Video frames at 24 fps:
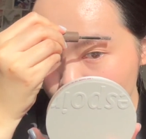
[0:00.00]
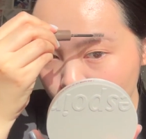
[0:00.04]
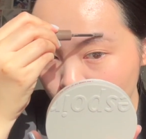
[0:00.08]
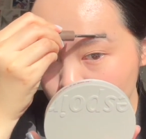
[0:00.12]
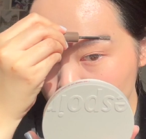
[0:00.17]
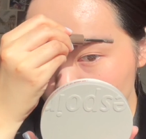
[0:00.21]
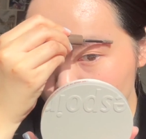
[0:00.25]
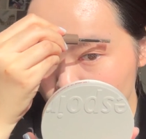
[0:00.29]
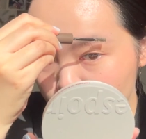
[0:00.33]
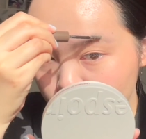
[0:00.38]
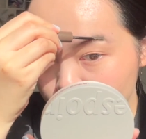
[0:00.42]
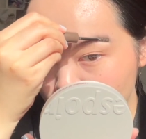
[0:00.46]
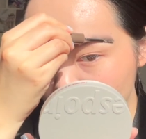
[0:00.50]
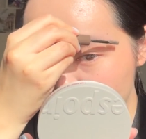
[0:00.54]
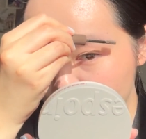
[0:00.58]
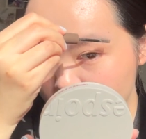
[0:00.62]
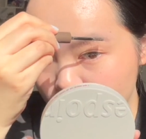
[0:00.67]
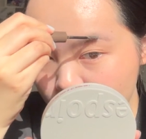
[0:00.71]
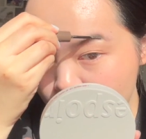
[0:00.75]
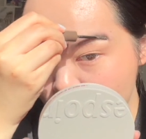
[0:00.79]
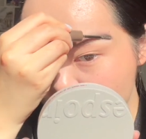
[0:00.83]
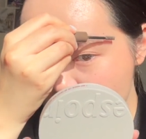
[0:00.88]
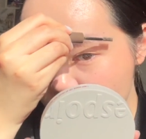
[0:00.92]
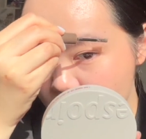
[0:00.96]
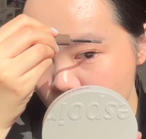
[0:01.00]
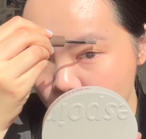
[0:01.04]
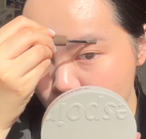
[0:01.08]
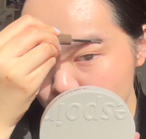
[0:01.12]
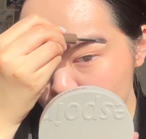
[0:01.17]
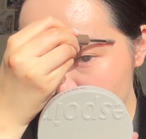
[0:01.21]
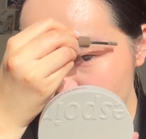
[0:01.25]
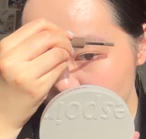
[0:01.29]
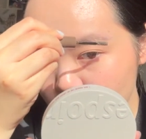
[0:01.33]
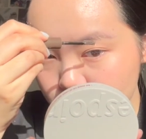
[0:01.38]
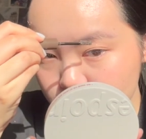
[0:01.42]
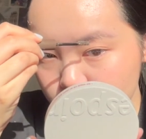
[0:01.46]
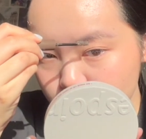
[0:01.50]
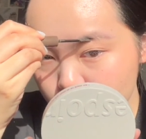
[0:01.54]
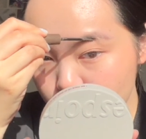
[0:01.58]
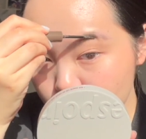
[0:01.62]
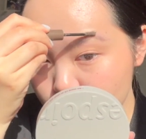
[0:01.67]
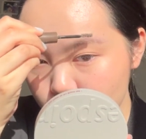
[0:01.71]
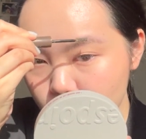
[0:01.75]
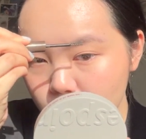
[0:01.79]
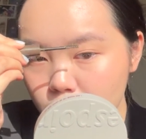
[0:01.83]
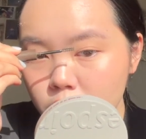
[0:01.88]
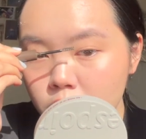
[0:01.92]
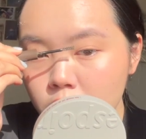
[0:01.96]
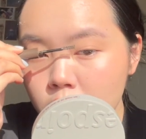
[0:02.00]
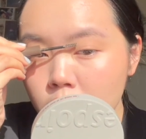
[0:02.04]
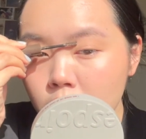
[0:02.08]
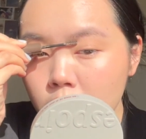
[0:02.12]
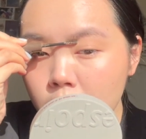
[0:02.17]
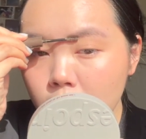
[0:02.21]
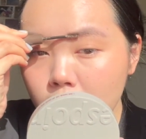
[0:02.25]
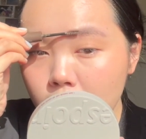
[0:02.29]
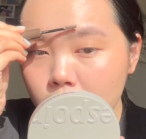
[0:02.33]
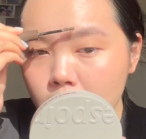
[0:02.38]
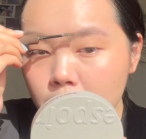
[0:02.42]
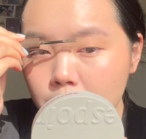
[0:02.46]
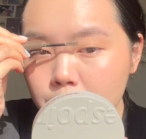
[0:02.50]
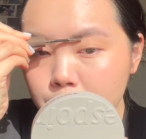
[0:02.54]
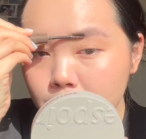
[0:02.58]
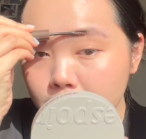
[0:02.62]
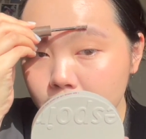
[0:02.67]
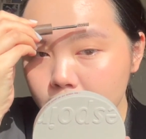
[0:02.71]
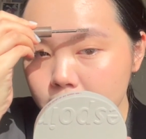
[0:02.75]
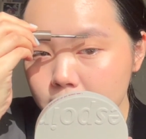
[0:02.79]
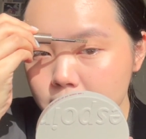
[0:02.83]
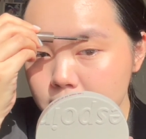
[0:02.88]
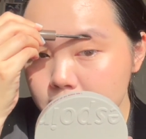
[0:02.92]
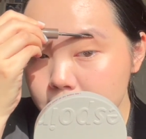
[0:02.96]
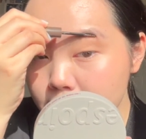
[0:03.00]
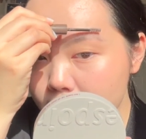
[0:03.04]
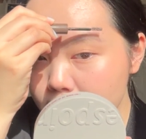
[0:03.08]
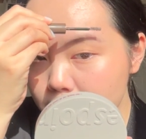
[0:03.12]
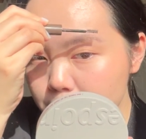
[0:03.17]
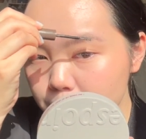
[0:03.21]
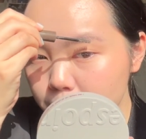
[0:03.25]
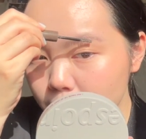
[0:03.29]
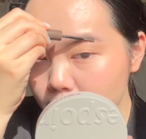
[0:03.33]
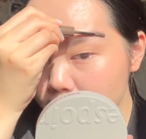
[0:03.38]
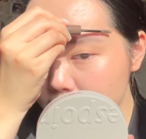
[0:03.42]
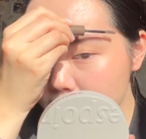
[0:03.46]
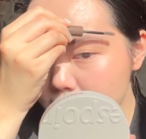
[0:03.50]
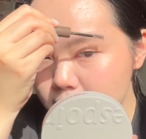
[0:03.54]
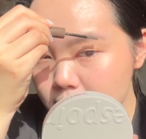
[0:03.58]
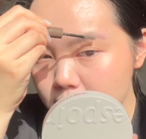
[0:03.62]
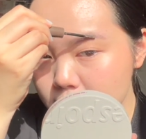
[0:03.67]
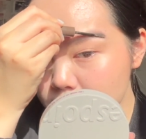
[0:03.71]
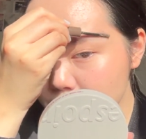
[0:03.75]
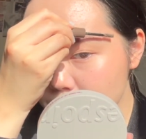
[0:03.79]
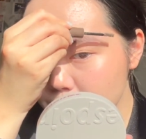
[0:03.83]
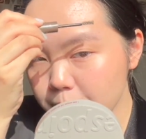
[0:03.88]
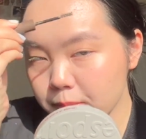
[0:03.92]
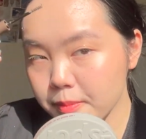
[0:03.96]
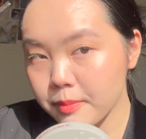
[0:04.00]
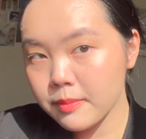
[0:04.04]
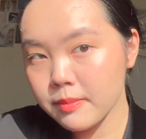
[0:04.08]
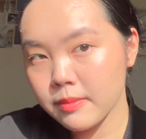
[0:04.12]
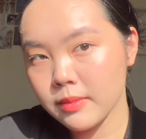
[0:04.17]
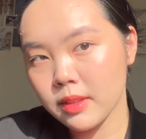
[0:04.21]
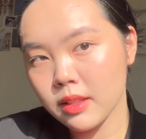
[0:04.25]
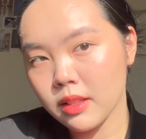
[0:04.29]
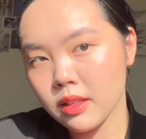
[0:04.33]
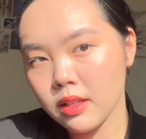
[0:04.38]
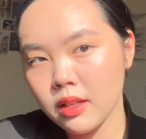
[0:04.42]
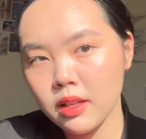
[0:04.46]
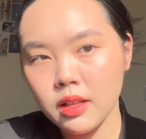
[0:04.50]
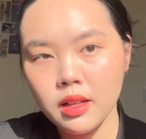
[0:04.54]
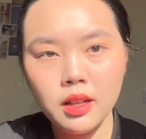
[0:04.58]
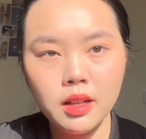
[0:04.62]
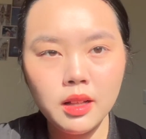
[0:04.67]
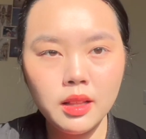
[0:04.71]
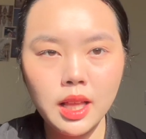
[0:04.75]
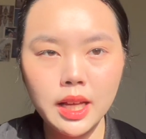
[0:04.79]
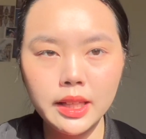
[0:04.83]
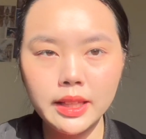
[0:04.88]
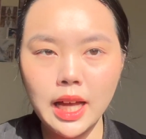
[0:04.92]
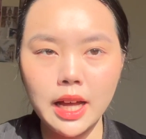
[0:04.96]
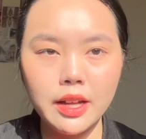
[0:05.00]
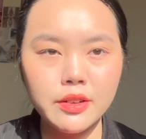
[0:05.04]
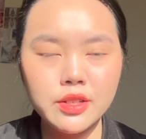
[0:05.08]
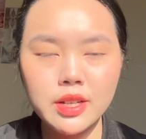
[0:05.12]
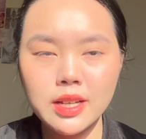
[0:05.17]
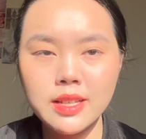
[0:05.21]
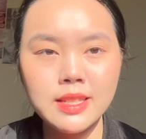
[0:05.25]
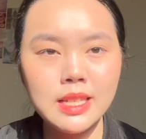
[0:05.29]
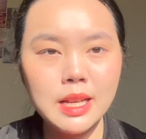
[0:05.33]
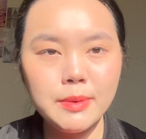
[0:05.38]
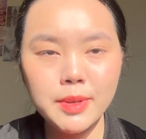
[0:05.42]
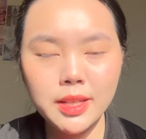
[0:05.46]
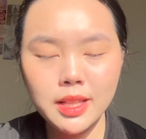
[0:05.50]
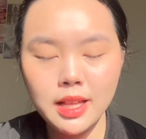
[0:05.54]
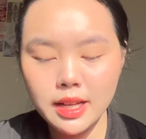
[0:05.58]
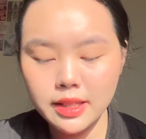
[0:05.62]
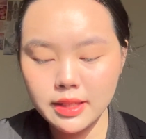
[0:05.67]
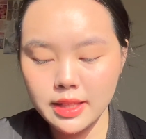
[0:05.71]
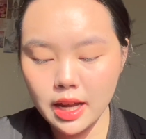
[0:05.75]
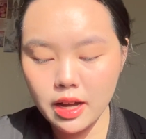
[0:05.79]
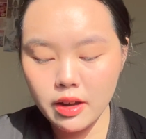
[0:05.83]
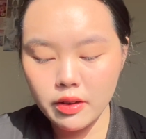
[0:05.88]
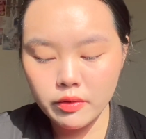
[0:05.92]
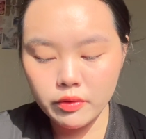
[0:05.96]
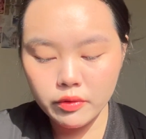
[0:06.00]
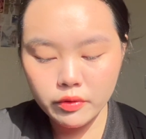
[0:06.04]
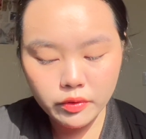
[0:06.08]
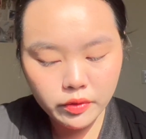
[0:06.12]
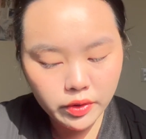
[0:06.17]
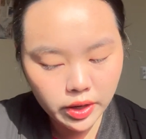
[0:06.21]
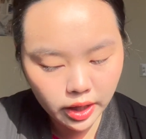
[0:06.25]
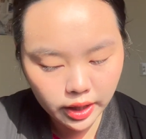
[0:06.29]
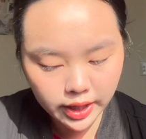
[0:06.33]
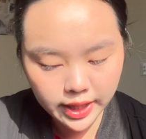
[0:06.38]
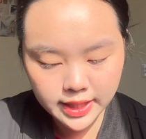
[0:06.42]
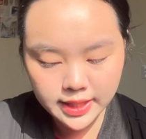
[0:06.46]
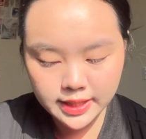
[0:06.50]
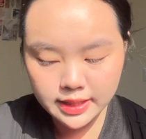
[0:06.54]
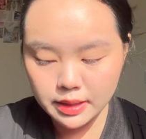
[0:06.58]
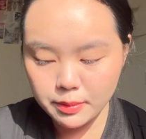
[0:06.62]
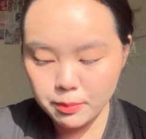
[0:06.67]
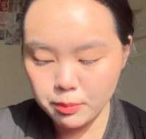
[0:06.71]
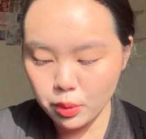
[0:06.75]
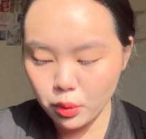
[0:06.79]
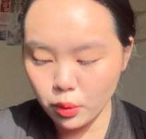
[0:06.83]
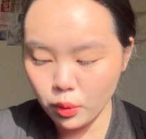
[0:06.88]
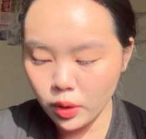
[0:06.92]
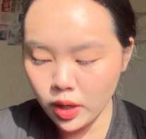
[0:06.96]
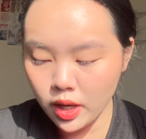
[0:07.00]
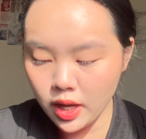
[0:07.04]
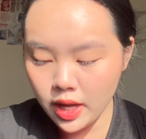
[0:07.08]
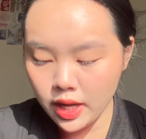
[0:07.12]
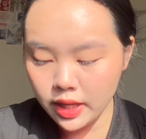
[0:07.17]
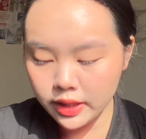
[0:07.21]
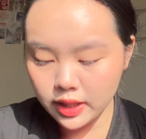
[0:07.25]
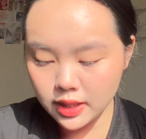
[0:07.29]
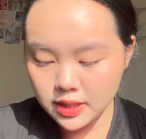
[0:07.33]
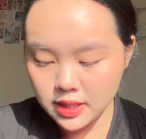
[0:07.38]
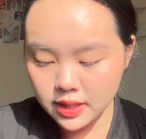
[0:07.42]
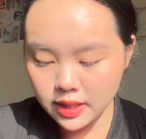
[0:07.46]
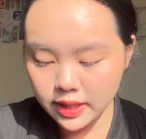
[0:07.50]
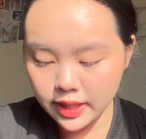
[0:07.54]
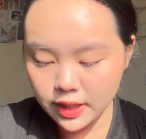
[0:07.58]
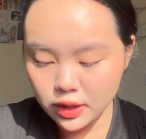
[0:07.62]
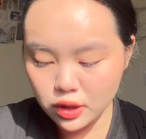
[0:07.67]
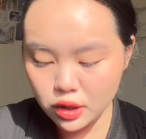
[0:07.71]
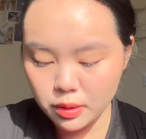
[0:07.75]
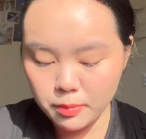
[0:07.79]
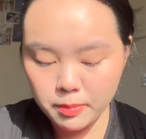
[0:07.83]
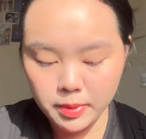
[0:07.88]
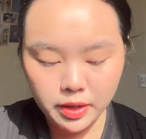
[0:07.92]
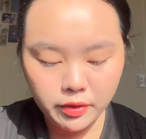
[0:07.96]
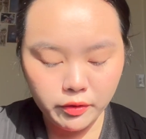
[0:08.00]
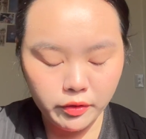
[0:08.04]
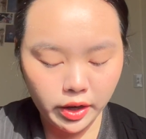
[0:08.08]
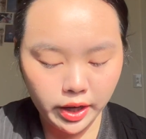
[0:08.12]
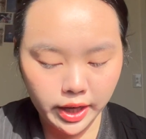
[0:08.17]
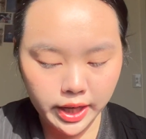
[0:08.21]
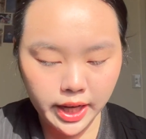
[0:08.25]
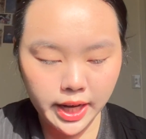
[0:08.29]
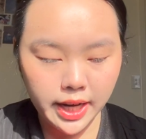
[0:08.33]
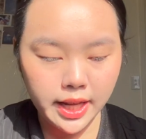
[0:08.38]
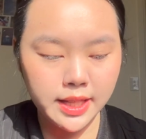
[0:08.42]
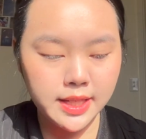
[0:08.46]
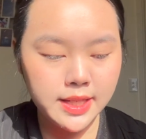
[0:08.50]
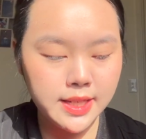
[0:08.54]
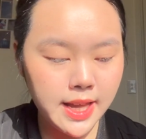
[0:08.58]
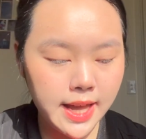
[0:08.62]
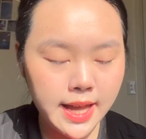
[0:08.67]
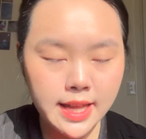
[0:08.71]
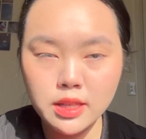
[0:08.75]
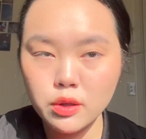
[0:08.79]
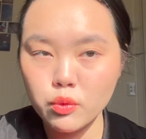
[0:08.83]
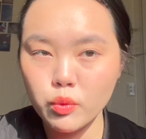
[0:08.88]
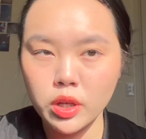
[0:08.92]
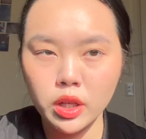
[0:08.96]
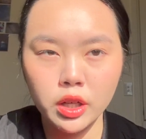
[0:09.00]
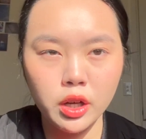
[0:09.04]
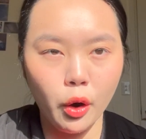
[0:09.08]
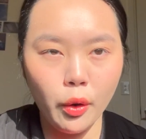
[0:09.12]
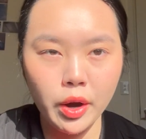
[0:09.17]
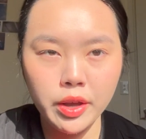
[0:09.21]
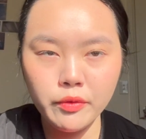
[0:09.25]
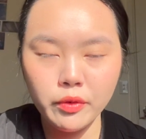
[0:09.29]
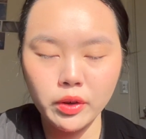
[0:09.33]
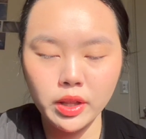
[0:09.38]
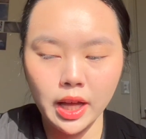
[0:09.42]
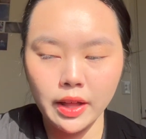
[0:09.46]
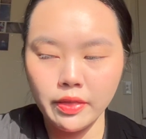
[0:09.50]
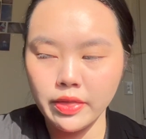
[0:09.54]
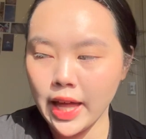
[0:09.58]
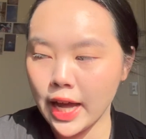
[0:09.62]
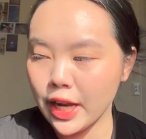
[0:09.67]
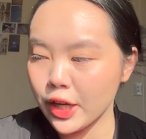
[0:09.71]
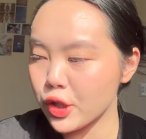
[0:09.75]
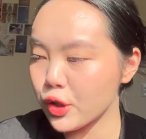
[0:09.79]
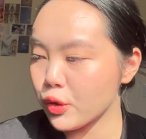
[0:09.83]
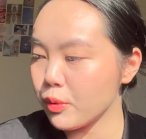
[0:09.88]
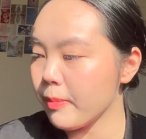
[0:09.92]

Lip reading: up cream in there. Brush it through and make it stay in place. Like that, just something like that, very simple, doesn't need to be very intense. We're going for that natural